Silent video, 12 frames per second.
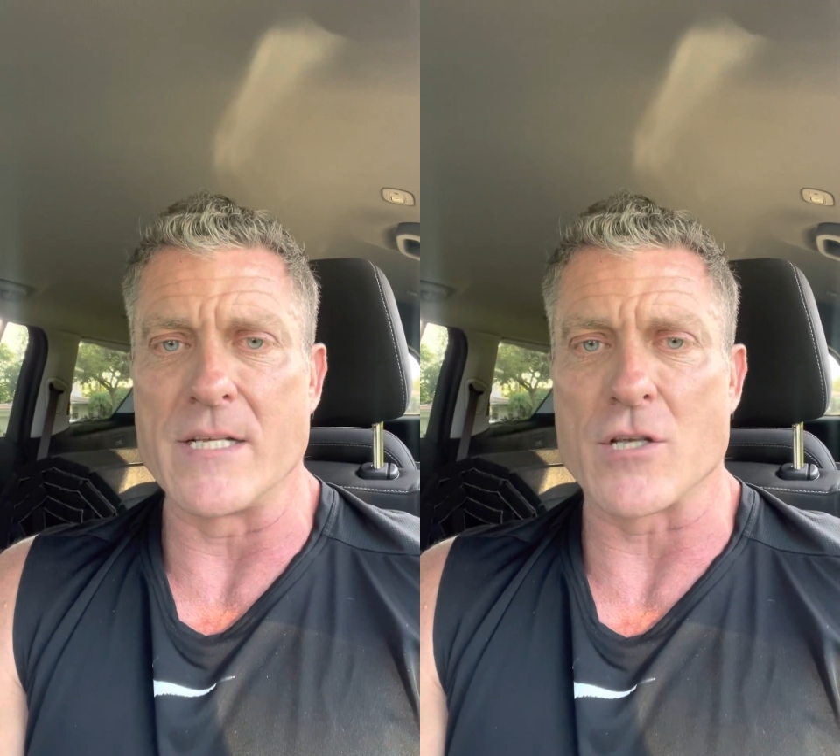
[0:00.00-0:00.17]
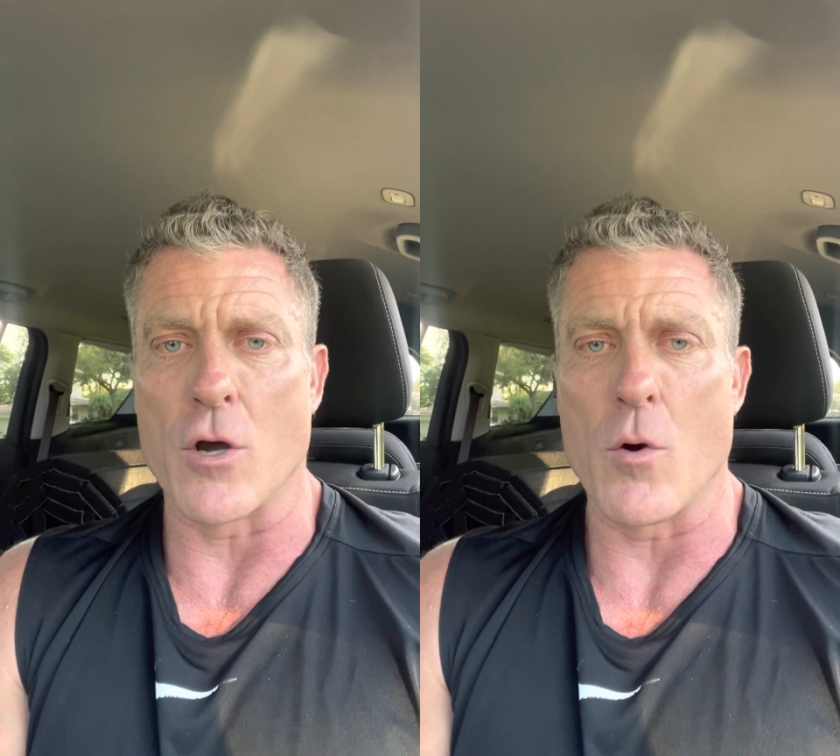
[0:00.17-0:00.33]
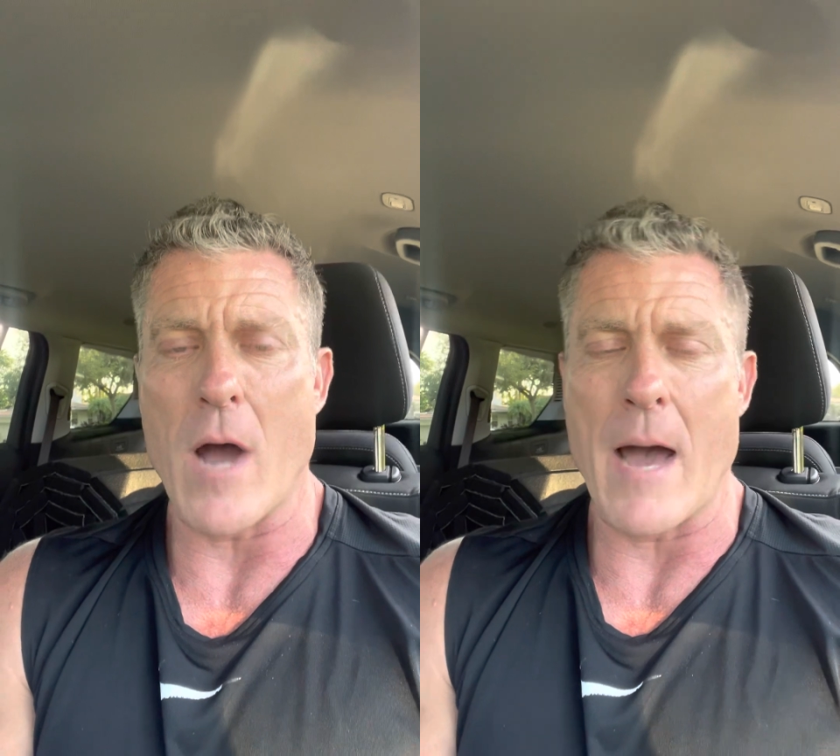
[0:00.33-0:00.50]

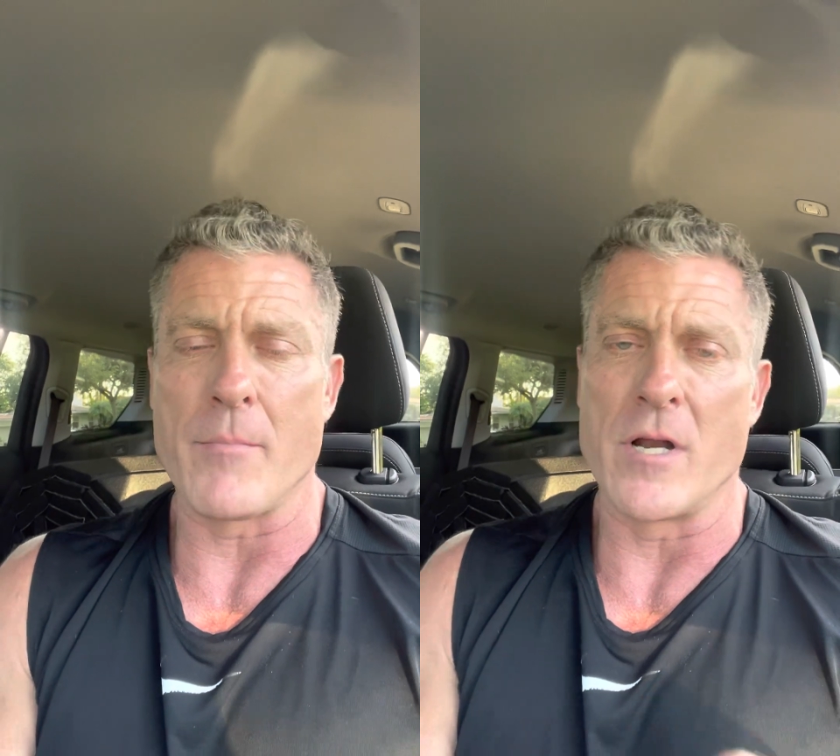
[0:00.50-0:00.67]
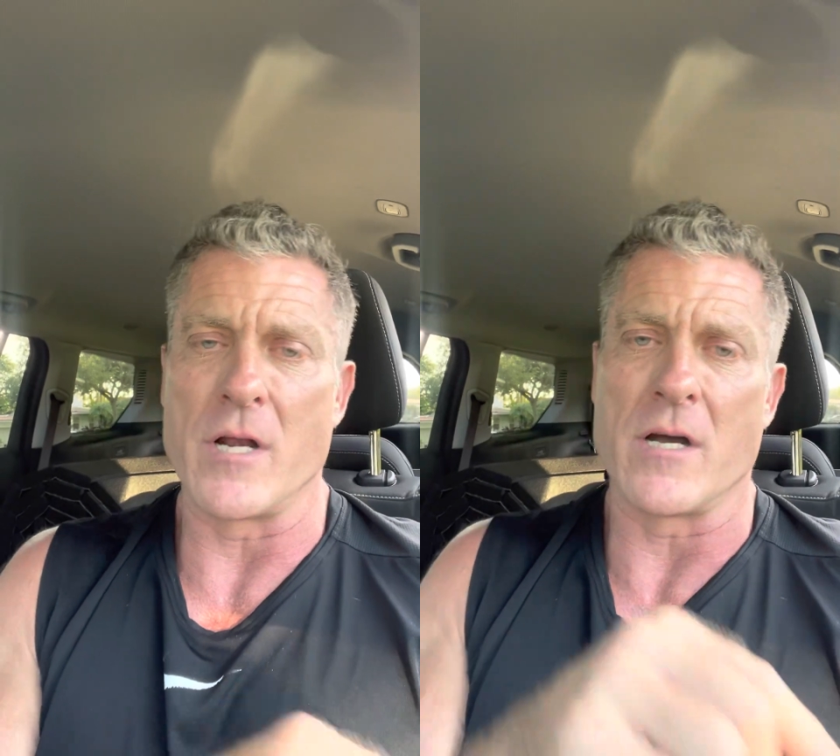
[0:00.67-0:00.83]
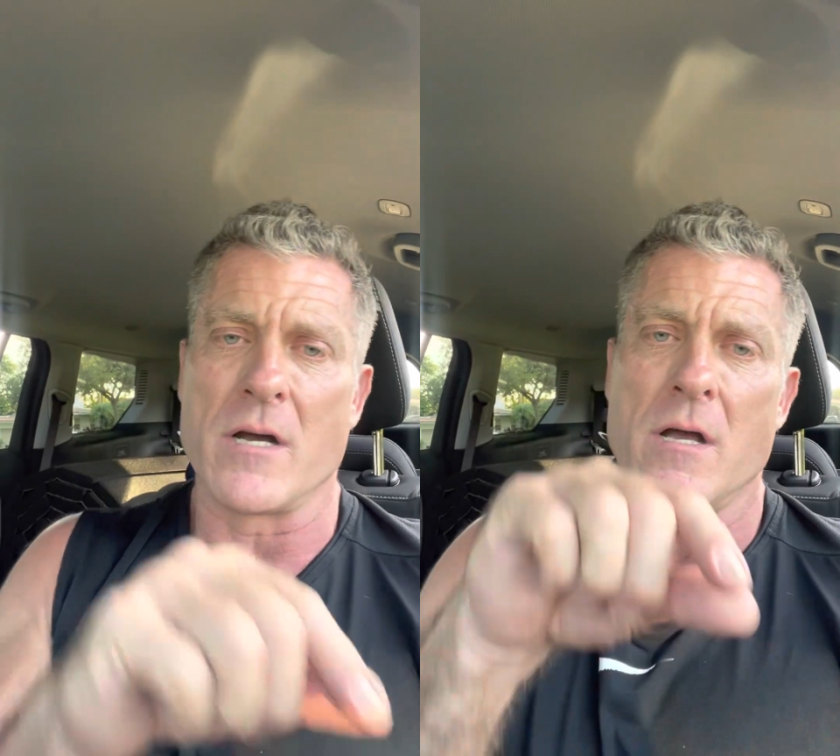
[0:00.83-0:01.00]
So I'm going
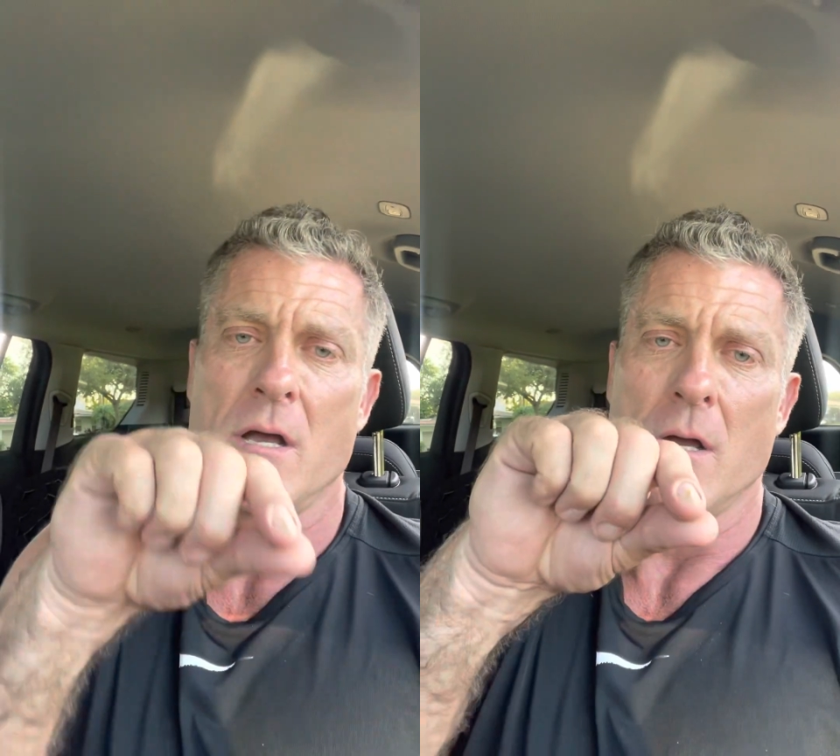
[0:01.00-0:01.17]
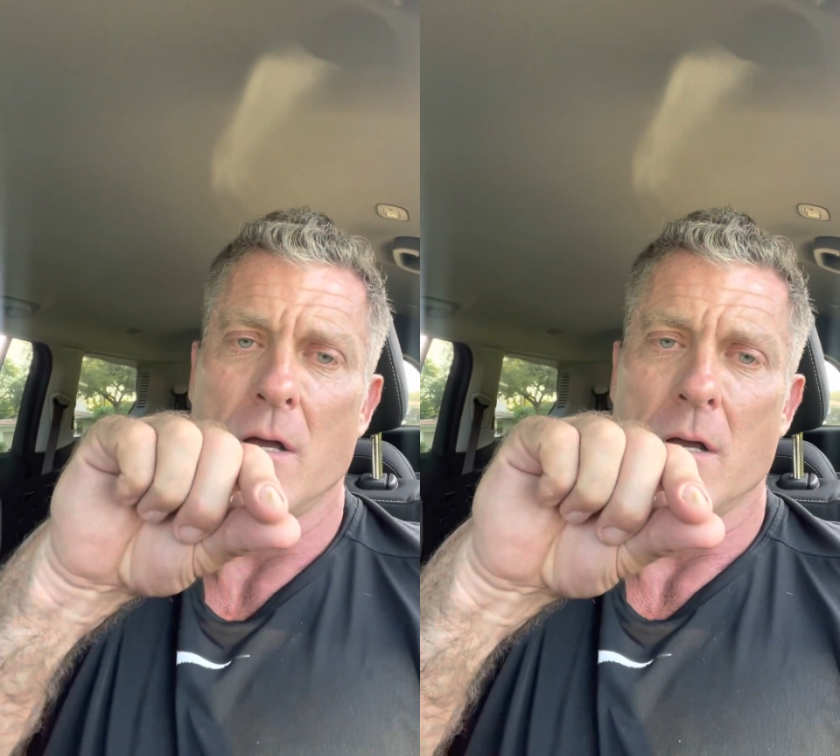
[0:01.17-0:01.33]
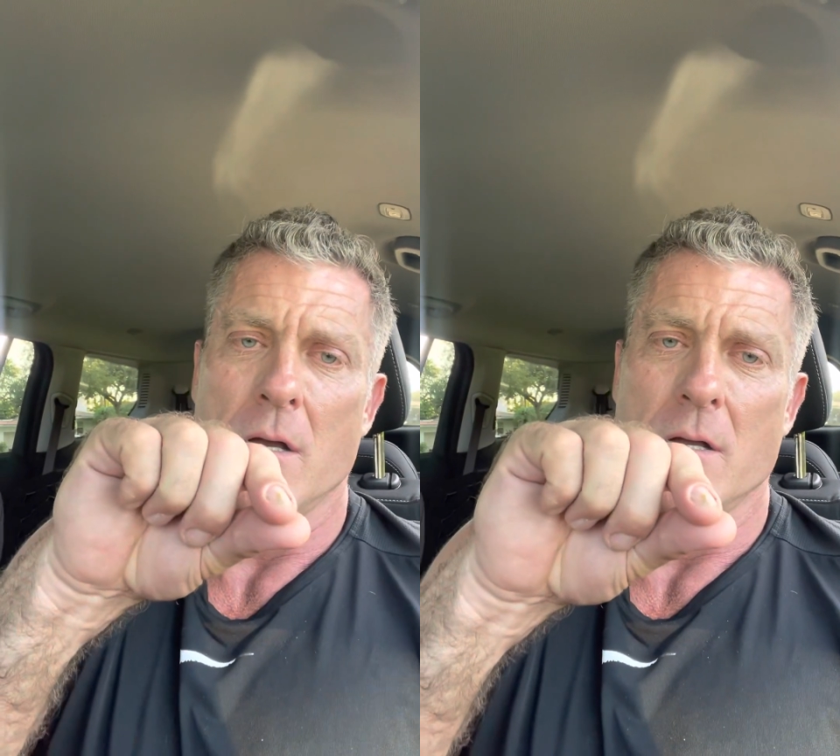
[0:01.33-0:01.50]
to
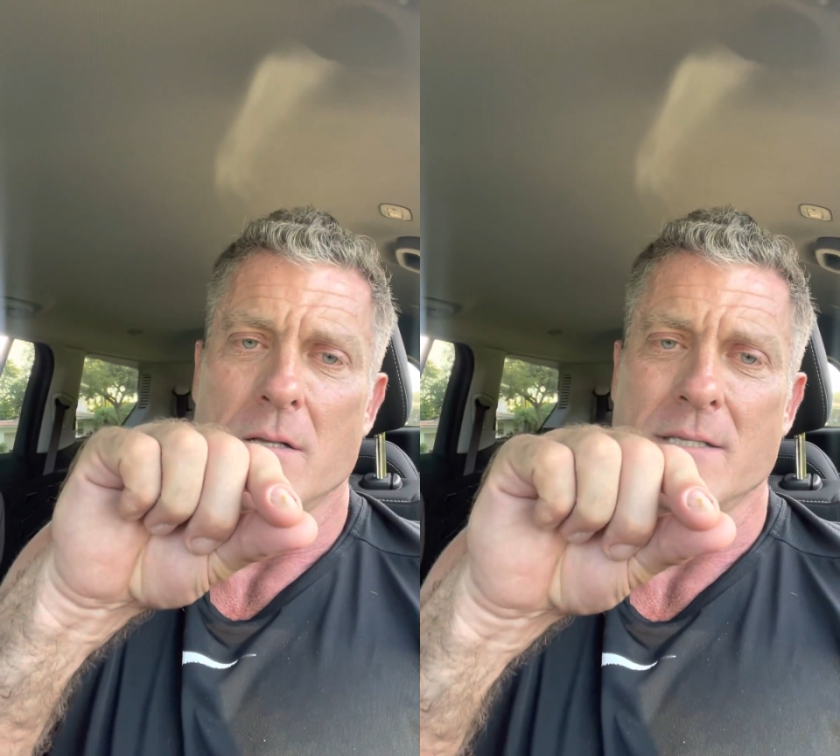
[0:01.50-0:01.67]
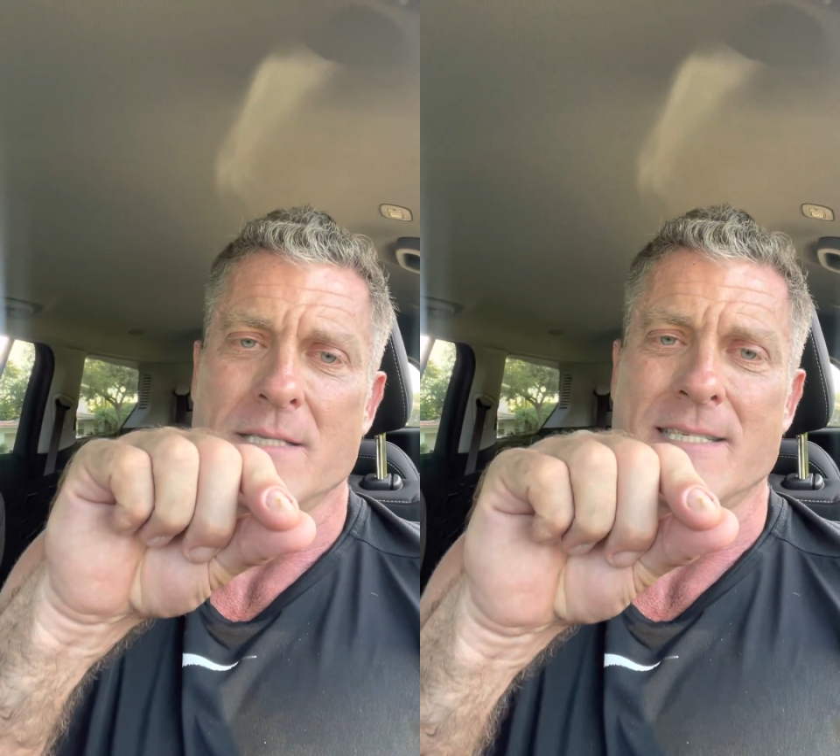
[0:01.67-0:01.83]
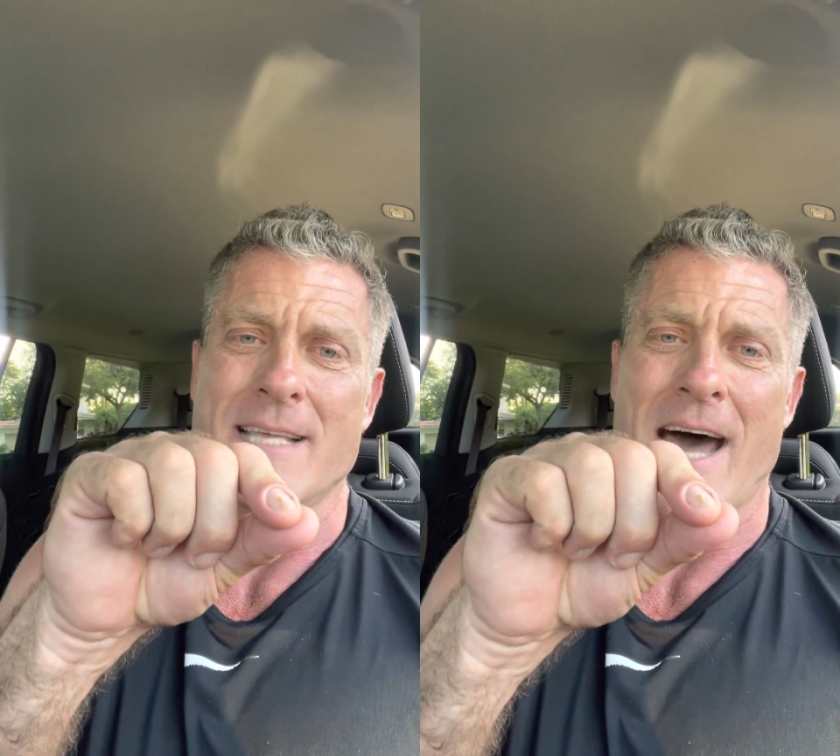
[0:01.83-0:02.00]

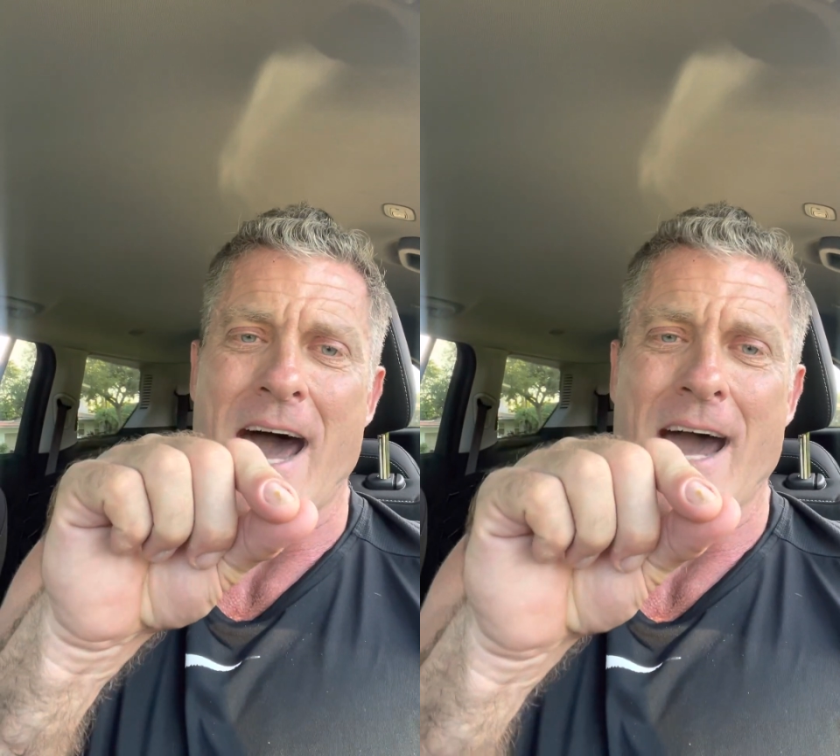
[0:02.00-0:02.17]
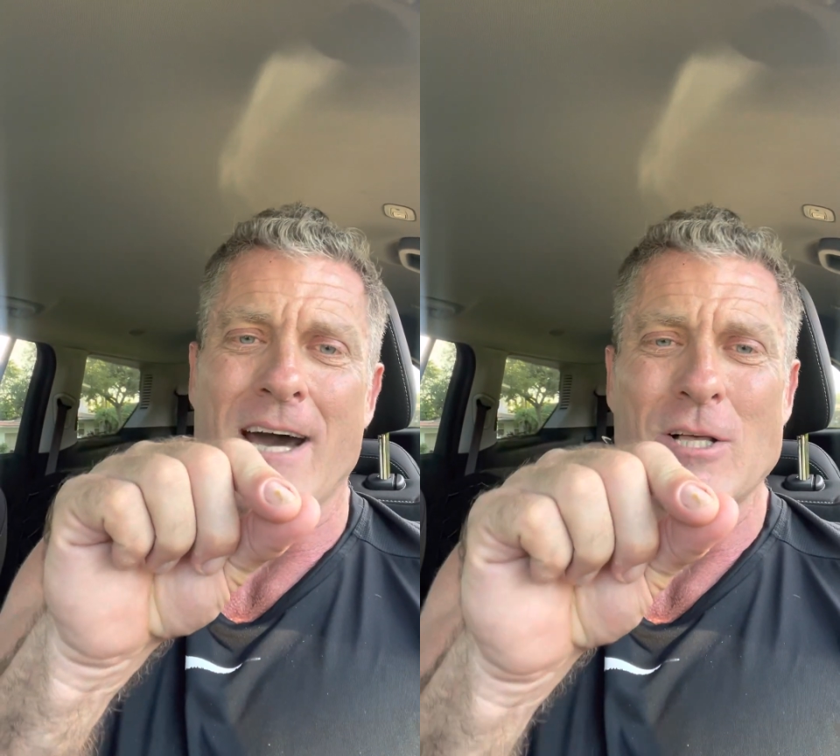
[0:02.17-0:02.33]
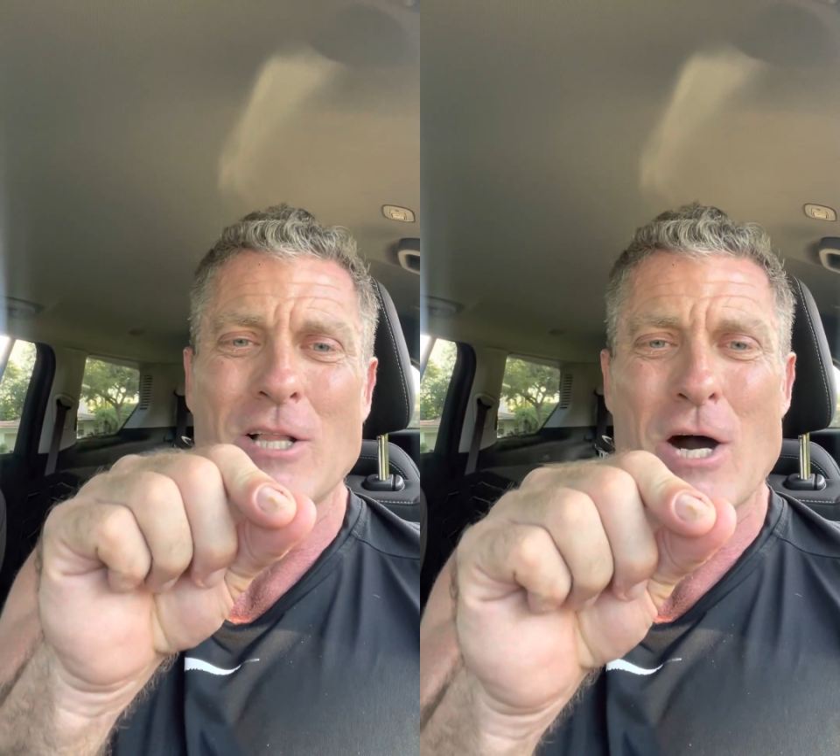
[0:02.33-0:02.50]

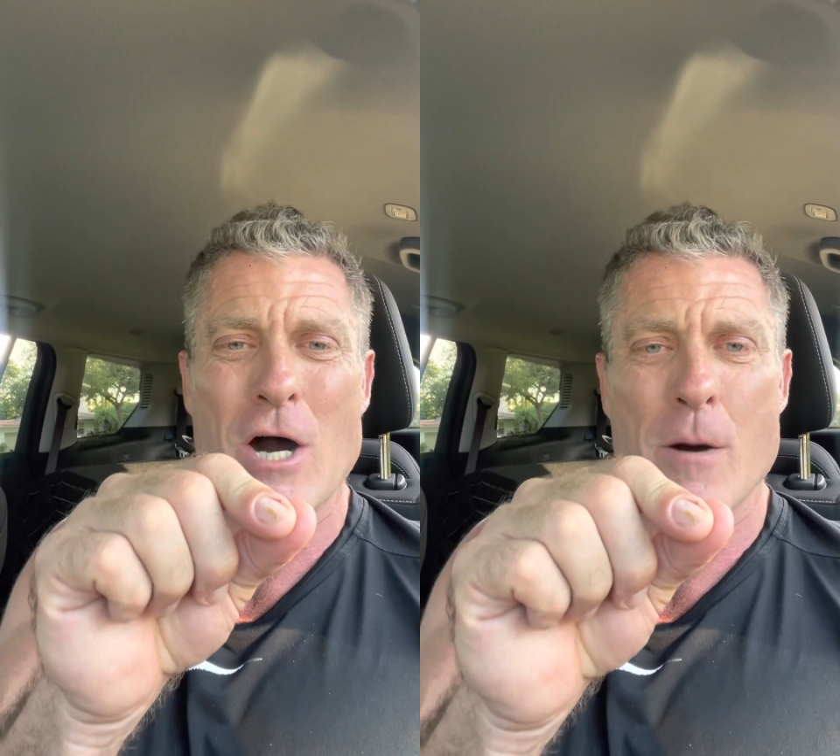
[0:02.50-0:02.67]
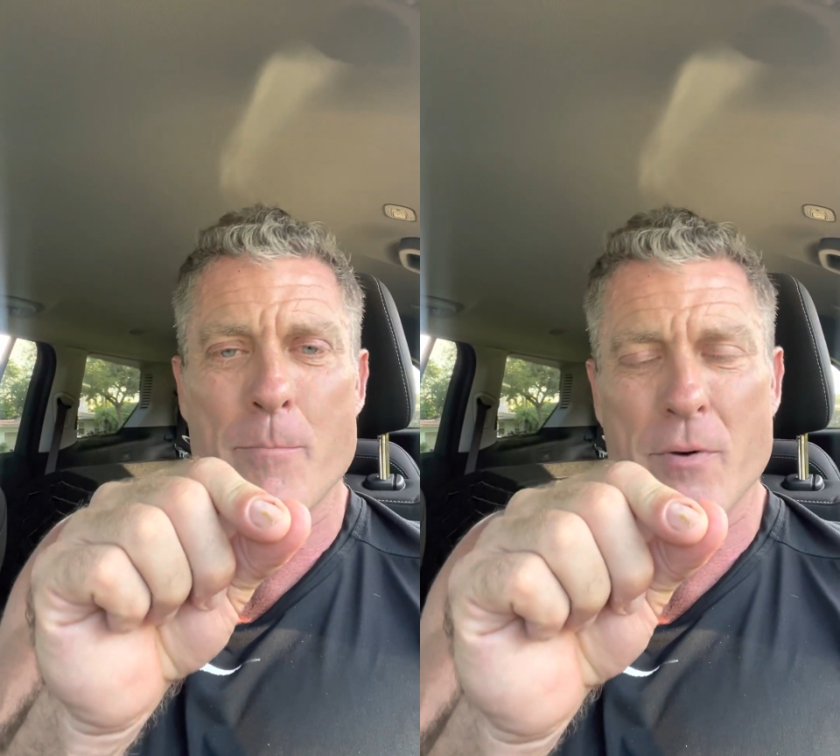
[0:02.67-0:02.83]
dial up